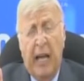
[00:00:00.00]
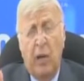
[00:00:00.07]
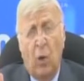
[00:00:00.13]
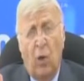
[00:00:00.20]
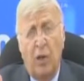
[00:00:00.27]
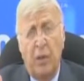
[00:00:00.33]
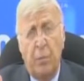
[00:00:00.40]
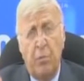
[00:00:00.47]

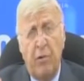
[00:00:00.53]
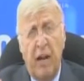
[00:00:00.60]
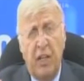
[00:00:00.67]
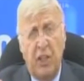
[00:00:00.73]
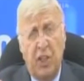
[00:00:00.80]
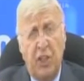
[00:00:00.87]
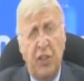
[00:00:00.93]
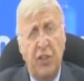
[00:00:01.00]
and all the
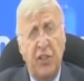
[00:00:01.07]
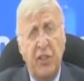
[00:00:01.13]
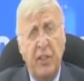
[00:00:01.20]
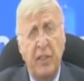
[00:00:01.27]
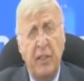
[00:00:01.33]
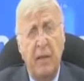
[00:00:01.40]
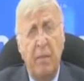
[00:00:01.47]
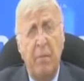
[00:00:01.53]

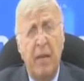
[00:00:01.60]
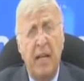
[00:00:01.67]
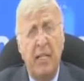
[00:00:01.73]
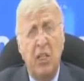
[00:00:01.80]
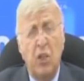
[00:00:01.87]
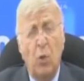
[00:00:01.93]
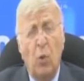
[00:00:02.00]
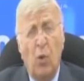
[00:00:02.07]
branches
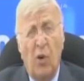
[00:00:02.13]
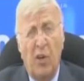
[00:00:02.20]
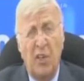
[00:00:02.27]
bend